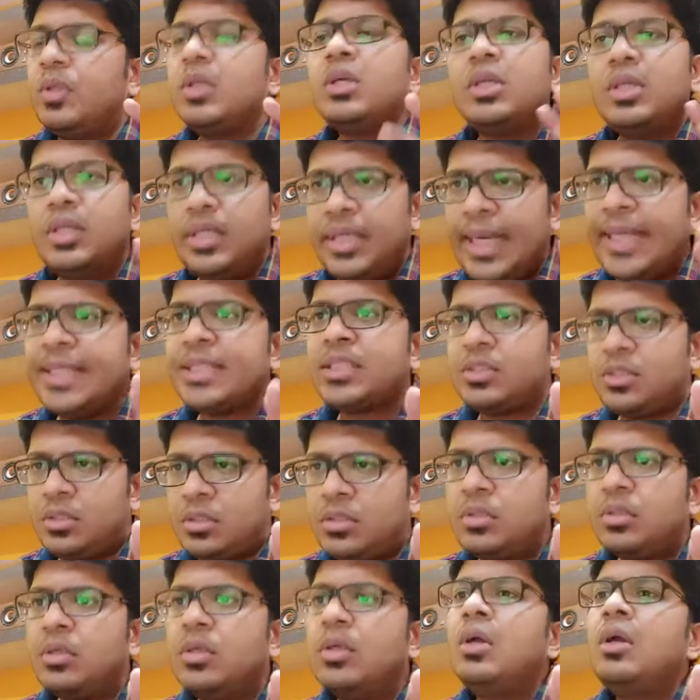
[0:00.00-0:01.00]

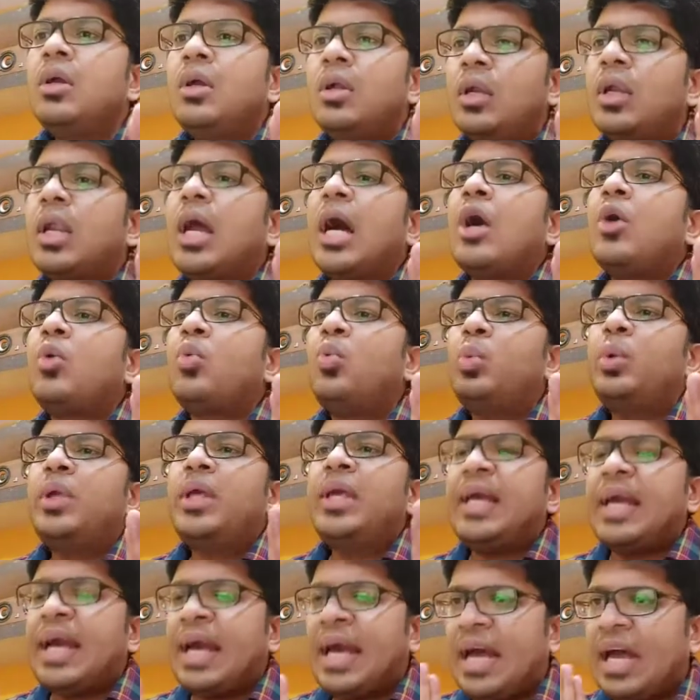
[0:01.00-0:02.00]
Yes, now
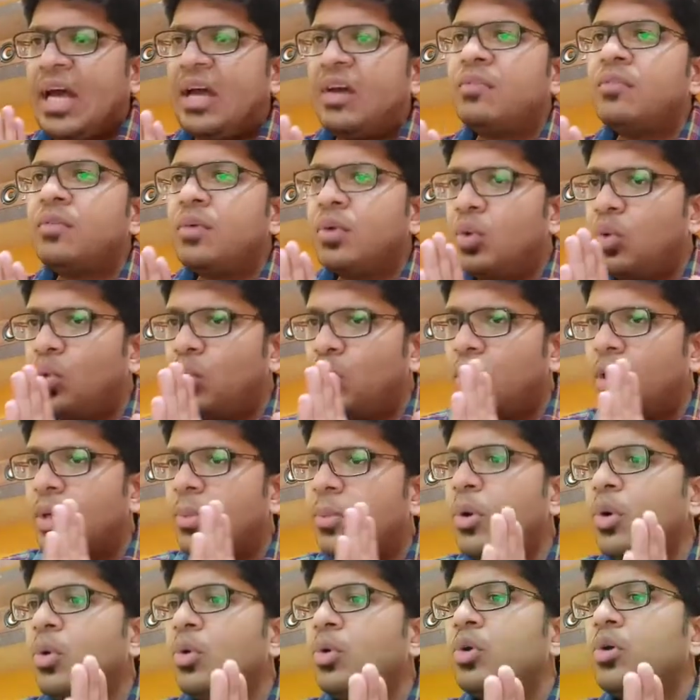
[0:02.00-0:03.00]
we have good
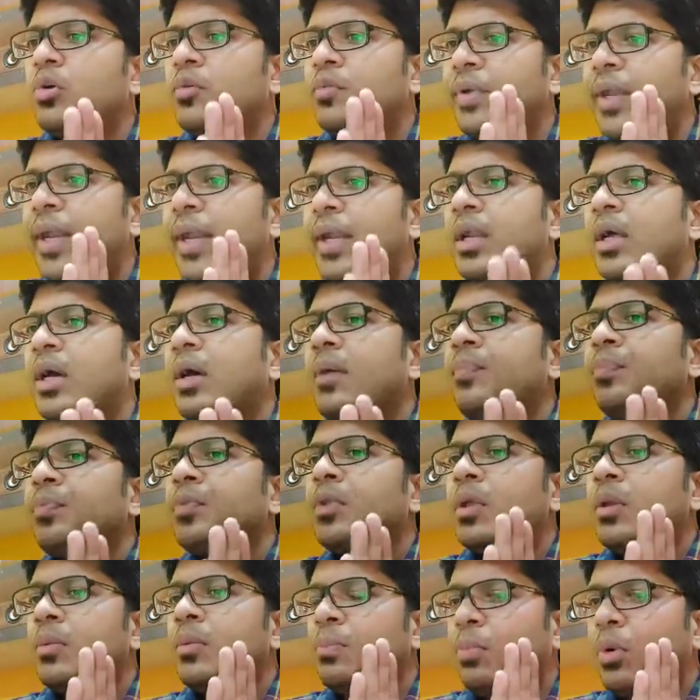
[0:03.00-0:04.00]
amount of data
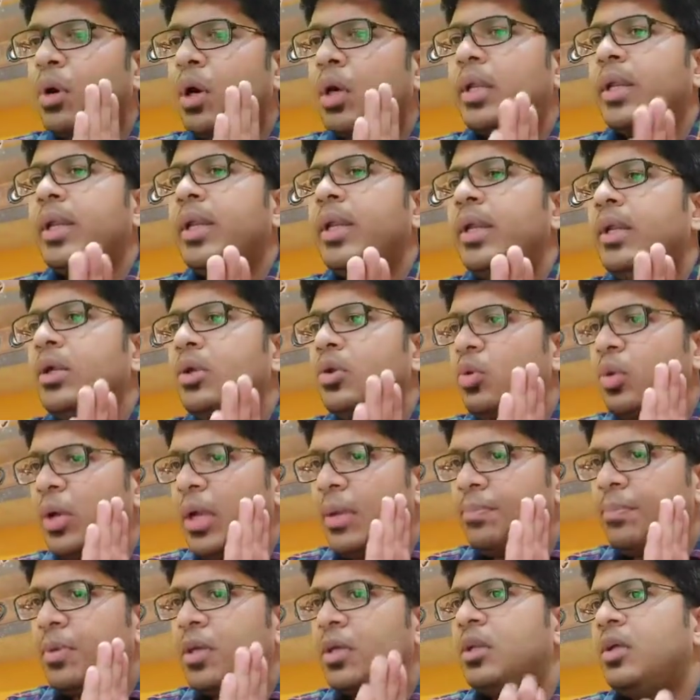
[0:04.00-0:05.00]
pertaining to
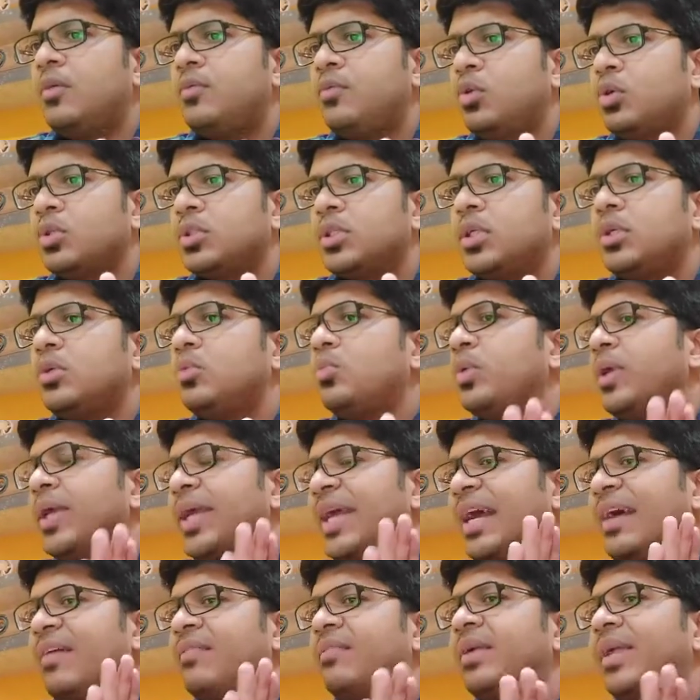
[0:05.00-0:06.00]
empagliflozin, we
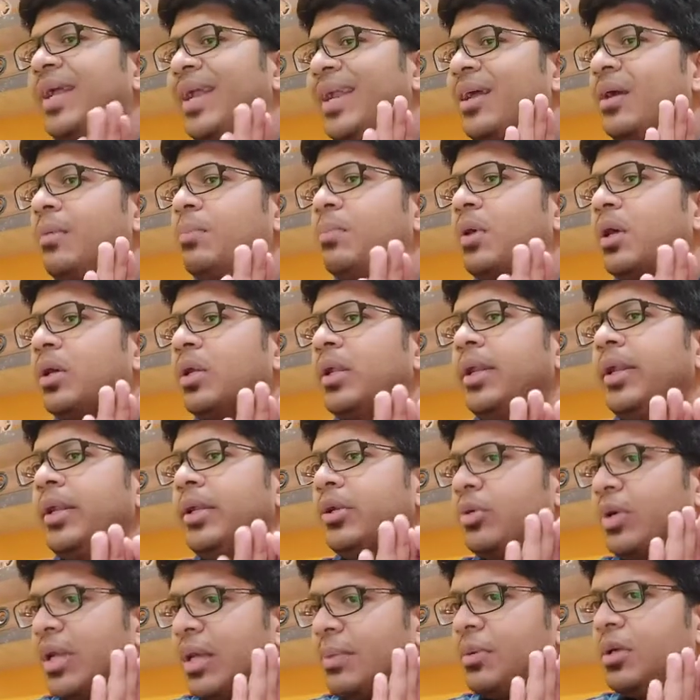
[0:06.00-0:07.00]
have data
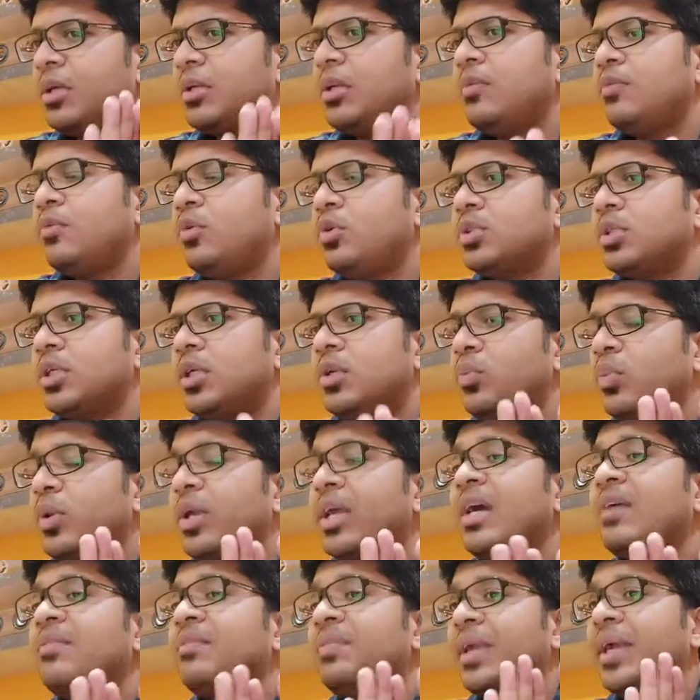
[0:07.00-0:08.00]
pertaining to dapagliflozin, we
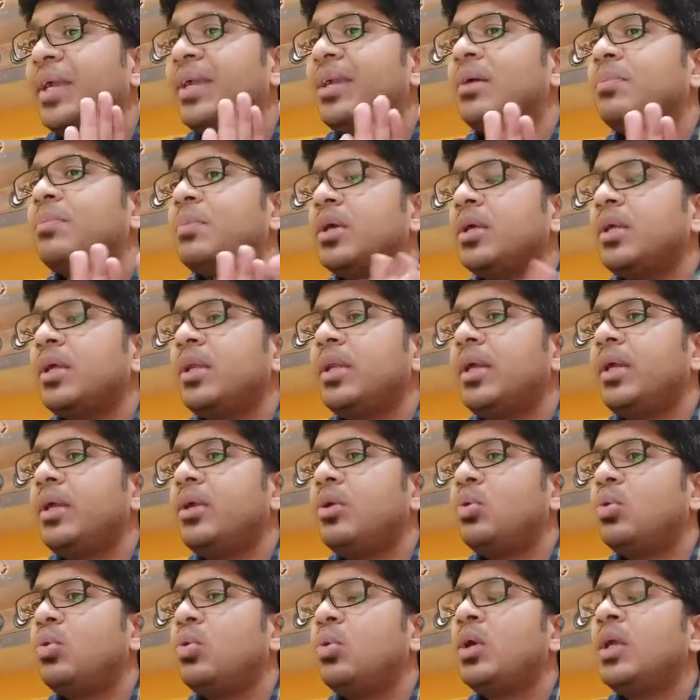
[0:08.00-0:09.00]
have data
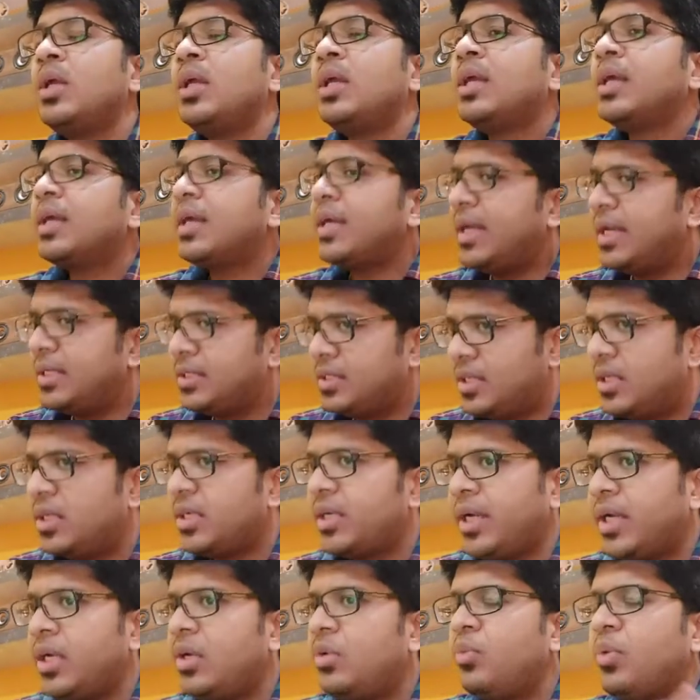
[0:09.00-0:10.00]
pertaining to
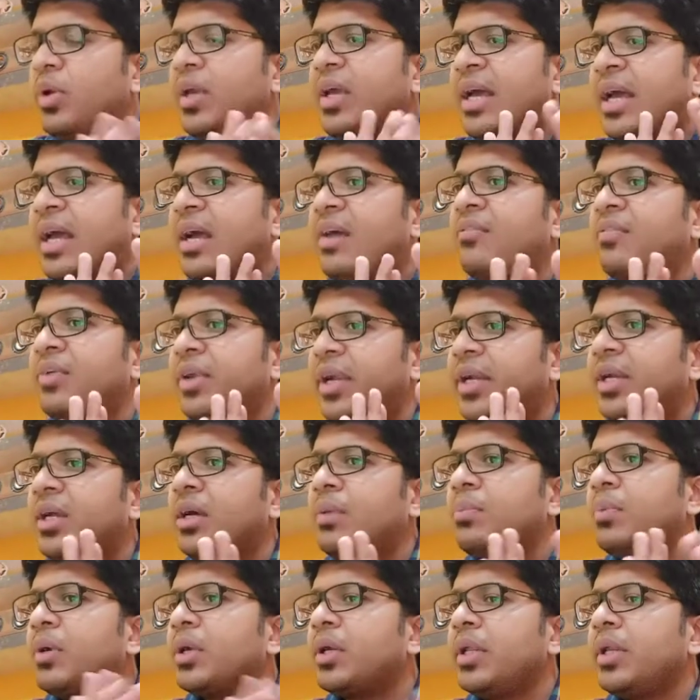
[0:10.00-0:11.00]
exenatide, we have
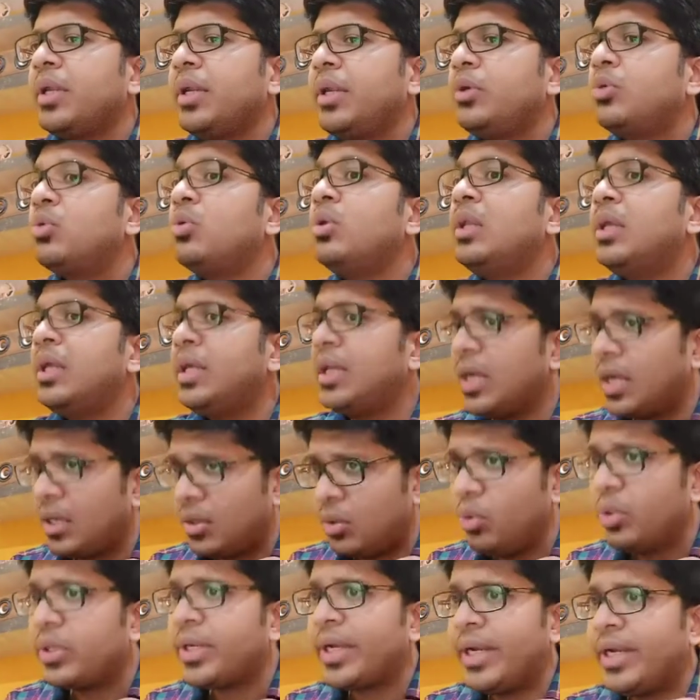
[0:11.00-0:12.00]
data pertaining to
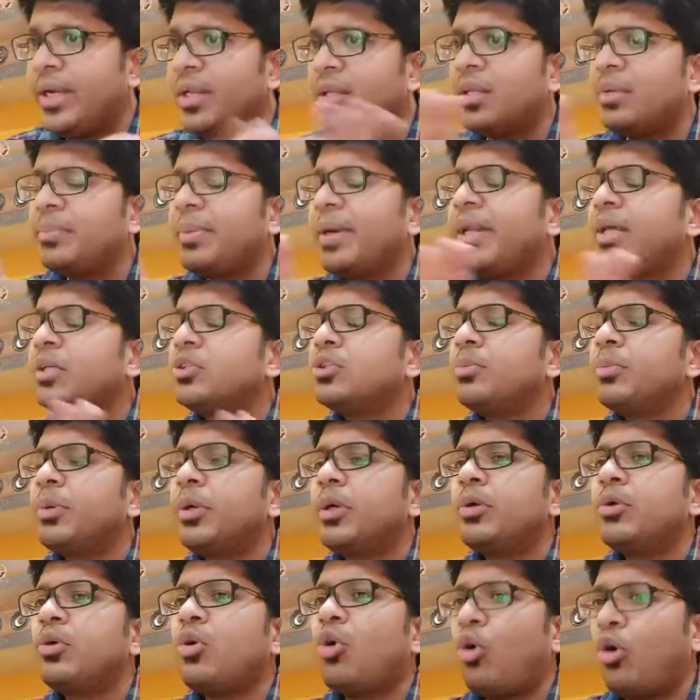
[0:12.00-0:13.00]
liraglutide in the
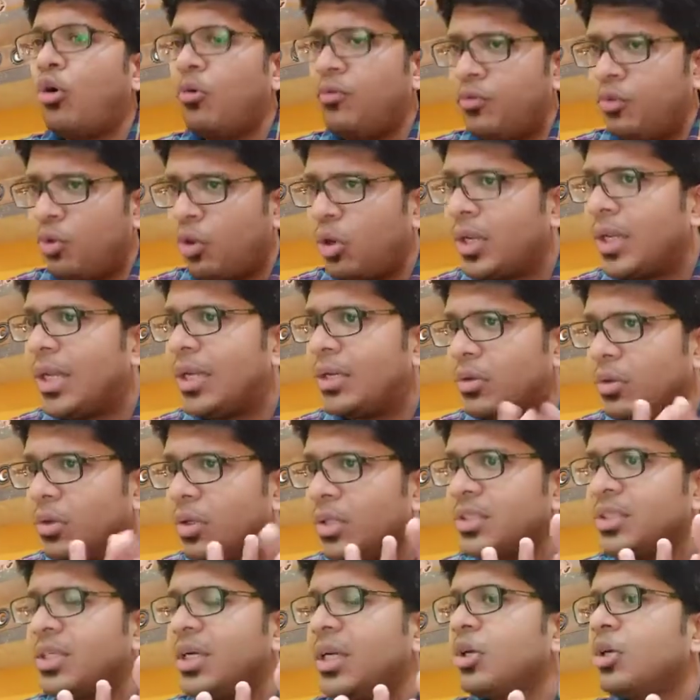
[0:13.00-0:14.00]
management of
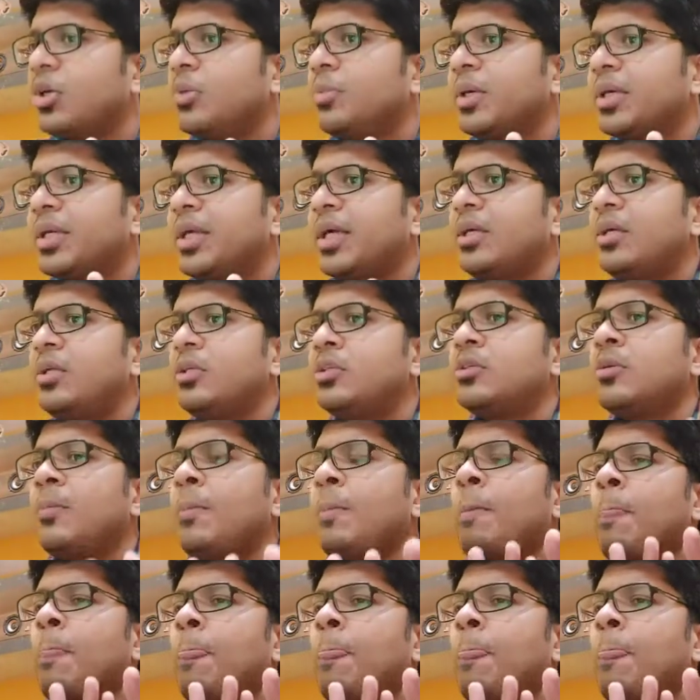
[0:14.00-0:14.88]
non-alcoholic steatohepatitis,